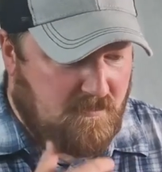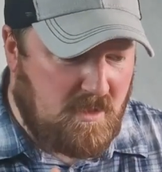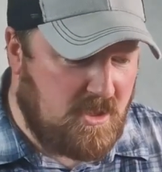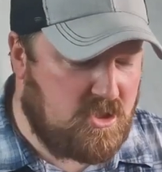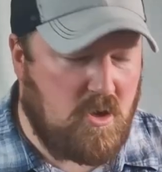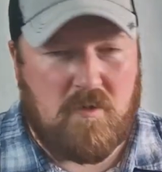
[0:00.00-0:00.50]

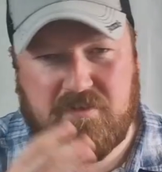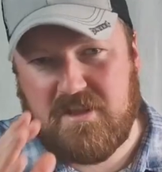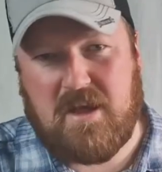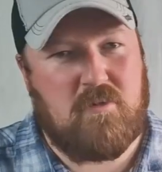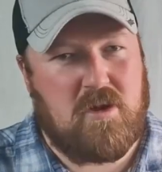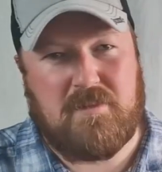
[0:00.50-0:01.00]
So obviously
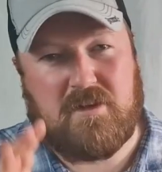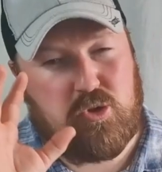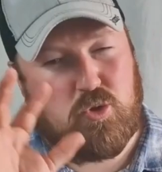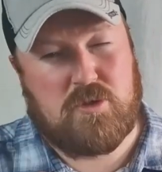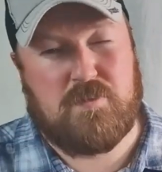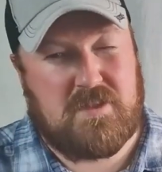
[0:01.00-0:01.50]
that will come down
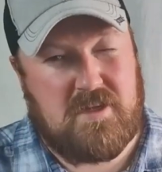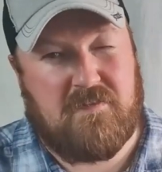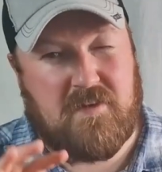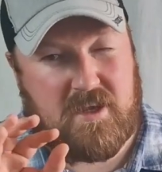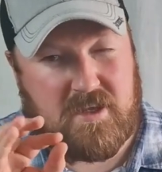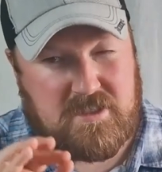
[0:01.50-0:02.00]
to your
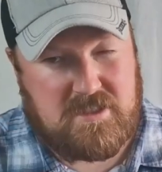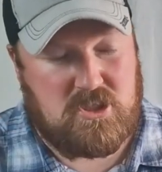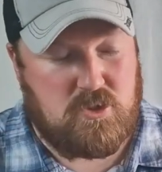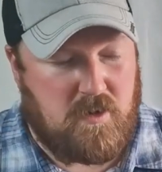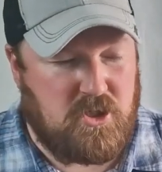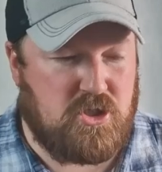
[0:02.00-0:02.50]
specific
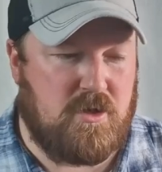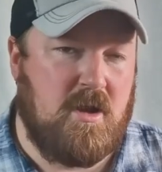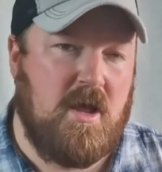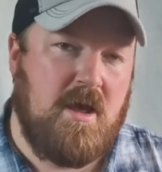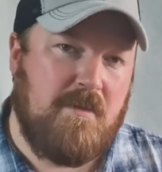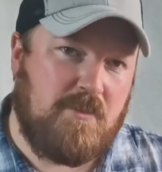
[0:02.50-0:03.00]
situation,
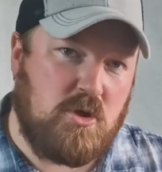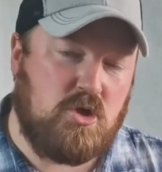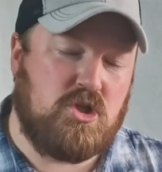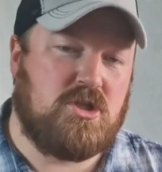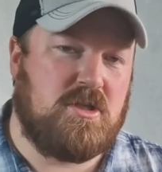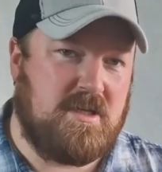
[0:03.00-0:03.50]
but
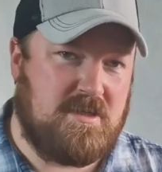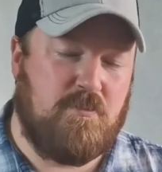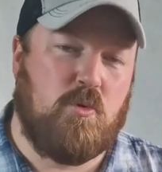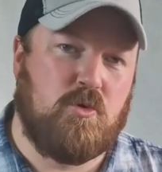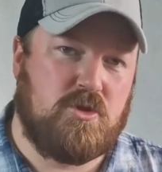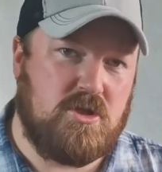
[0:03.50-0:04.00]
it's
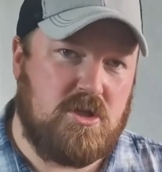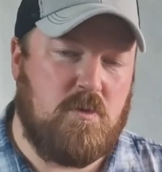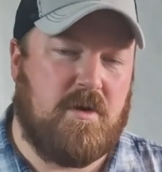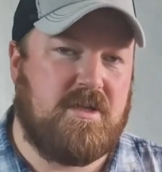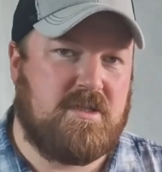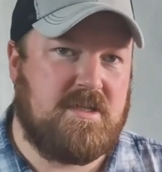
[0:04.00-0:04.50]
important that
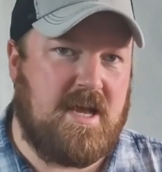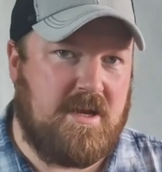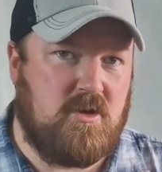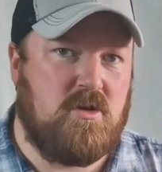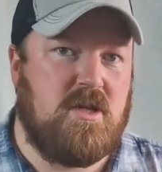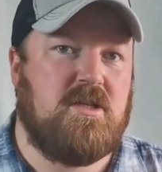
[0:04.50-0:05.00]
you
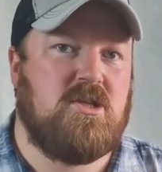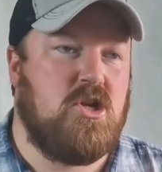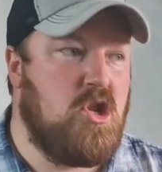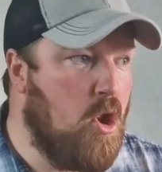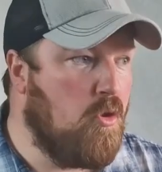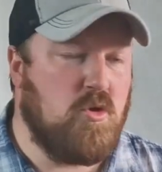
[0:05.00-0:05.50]
understand. You need to
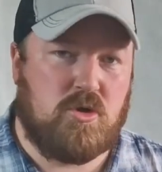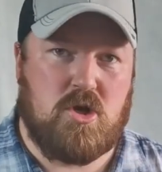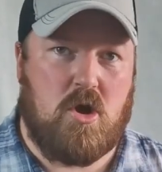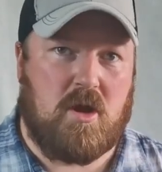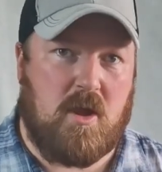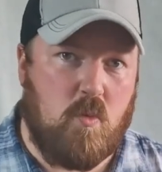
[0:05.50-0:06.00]
know your
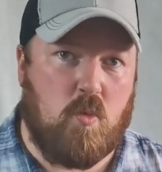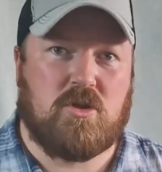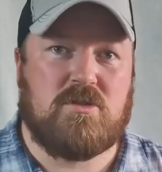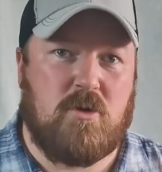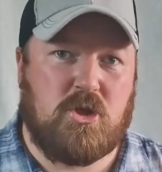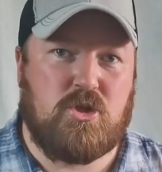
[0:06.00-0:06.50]
target.
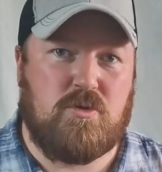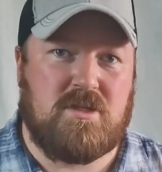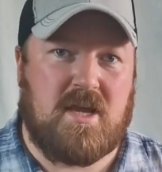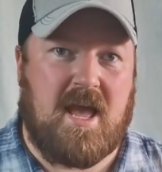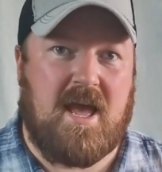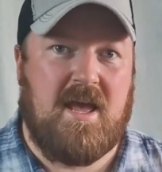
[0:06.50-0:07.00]
What am I
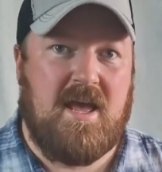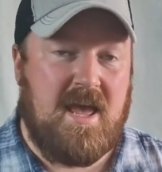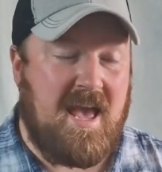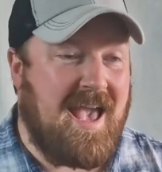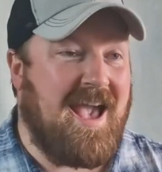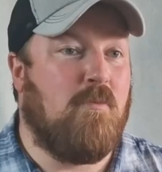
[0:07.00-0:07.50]
shooting at?
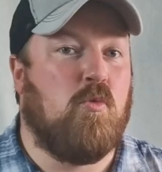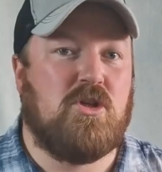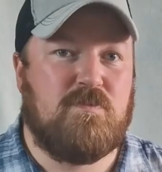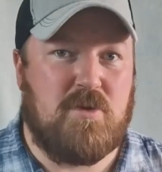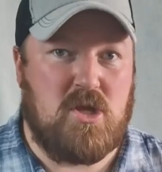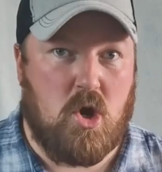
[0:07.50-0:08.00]
And
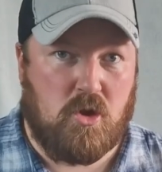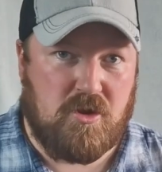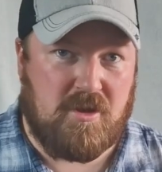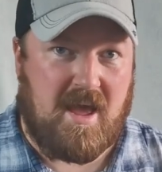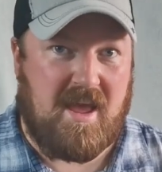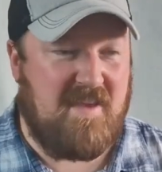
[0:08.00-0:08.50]
what's
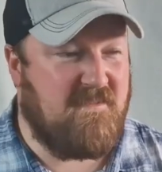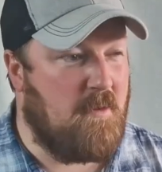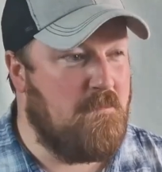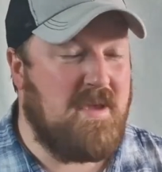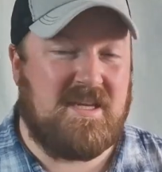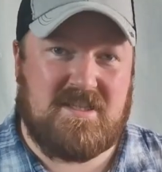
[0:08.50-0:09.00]
beyond that. If I
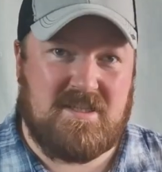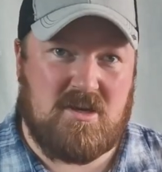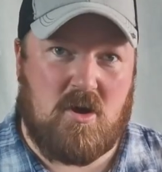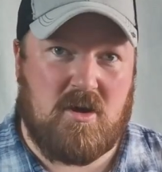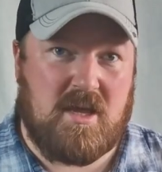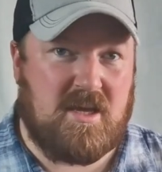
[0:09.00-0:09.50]
miss the
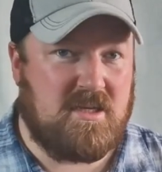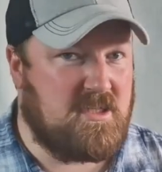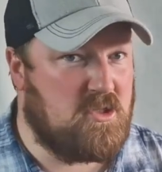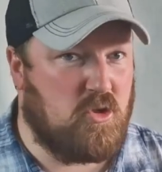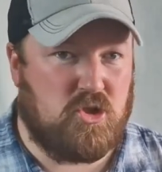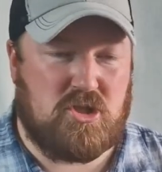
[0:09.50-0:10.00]
target, because
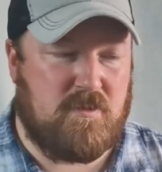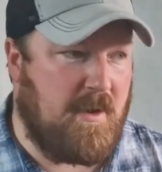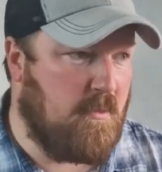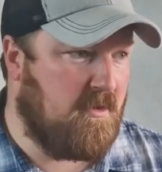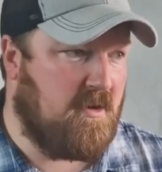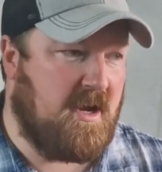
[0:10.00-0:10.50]
it's not just
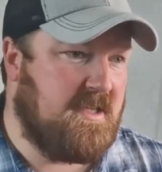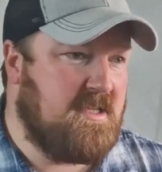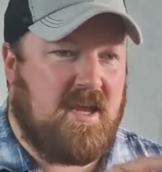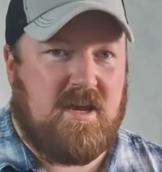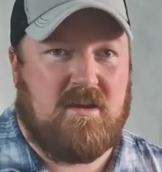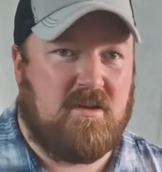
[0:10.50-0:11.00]
about whether I hit
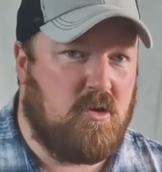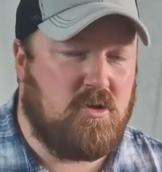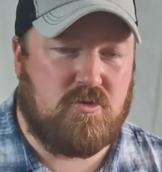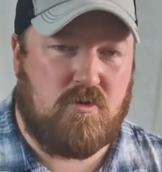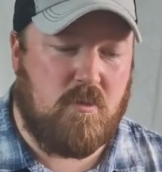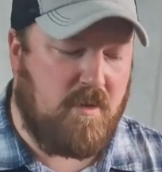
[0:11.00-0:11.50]
it and it
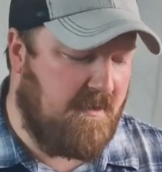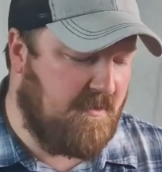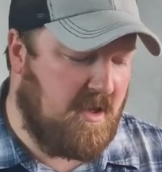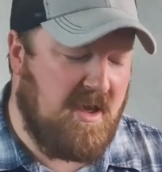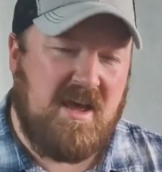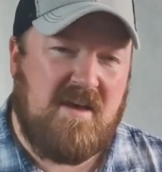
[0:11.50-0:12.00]
goes through or
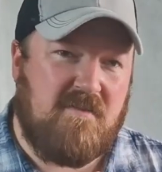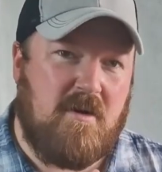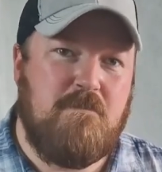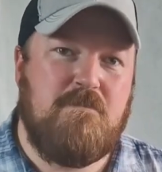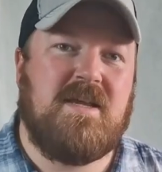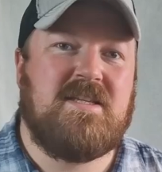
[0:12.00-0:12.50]
whatever, if I
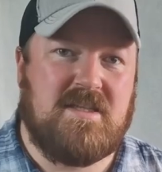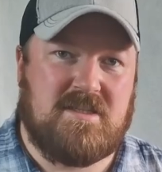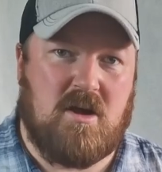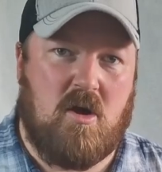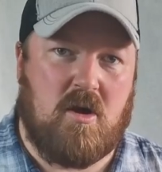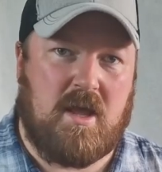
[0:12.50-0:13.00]
miss the
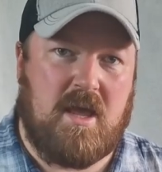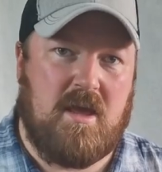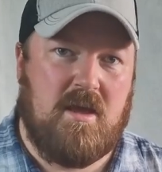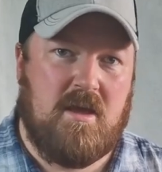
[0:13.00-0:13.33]
target,